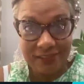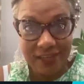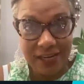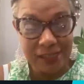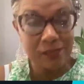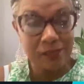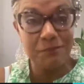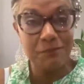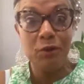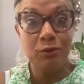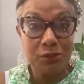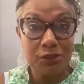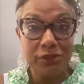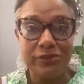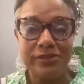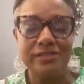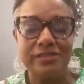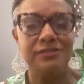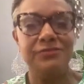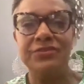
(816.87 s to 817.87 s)

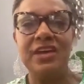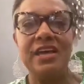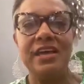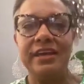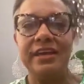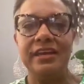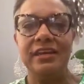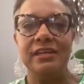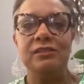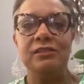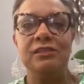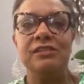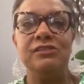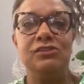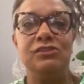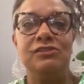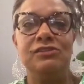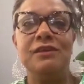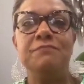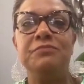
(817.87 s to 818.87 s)
Exposure is fine
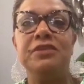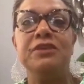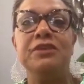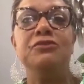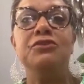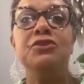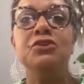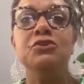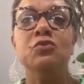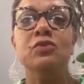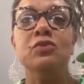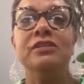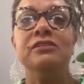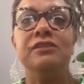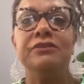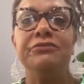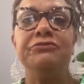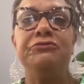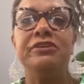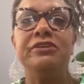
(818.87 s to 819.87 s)
to something new and
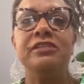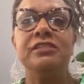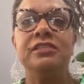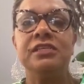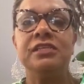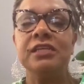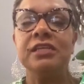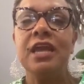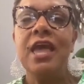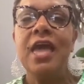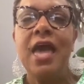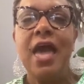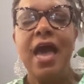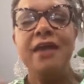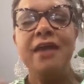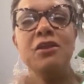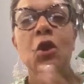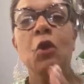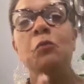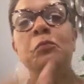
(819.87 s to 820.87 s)
different, and
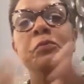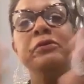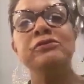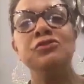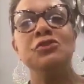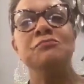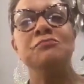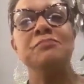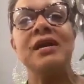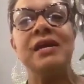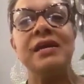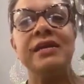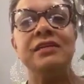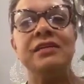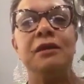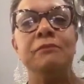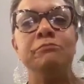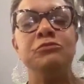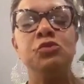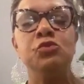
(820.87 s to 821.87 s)
opens your
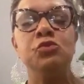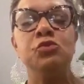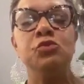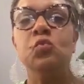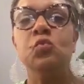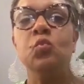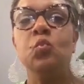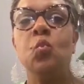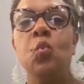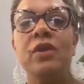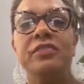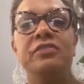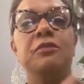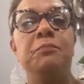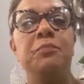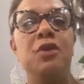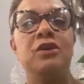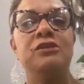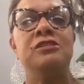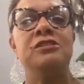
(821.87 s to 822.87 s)
mind up to what the
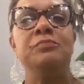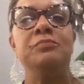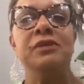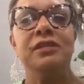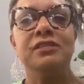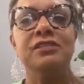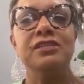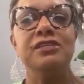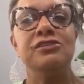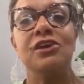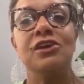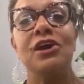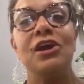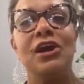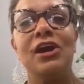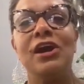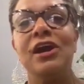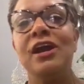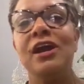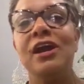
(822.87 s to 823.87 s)
possibilities
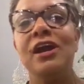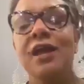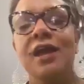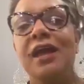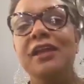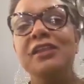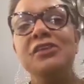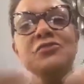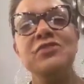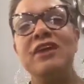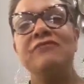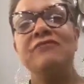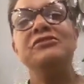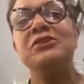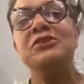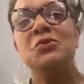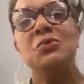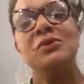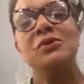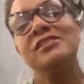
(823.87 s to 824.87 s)
are. And you never
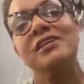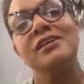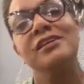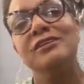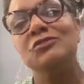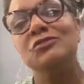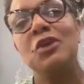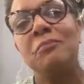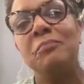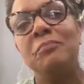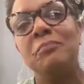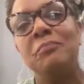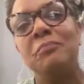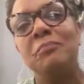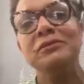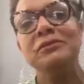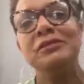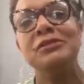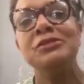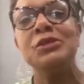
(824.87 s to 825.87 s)
know what's going to drop
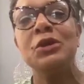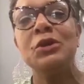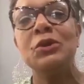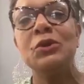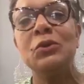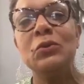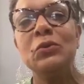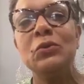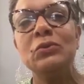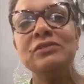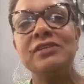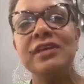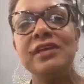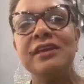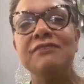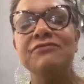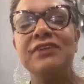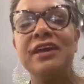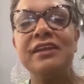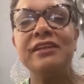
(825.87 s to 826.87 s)
out. So
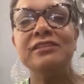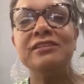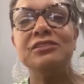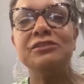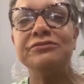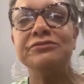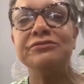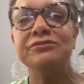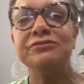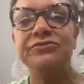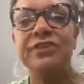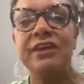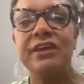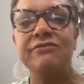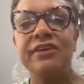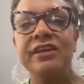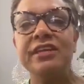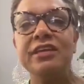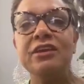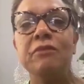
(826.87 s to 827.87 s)
take advantage of
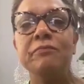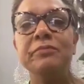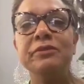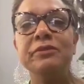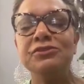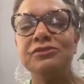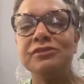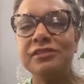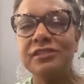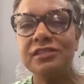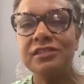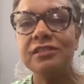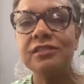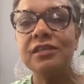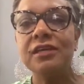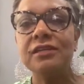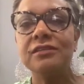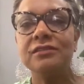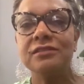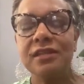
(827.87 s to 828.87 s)
any opportunity
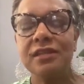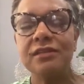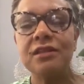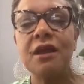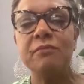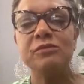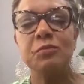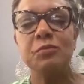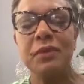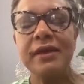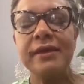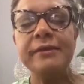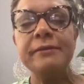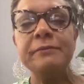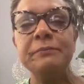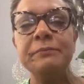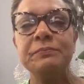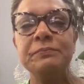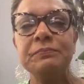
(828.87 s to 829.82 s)
that comes by.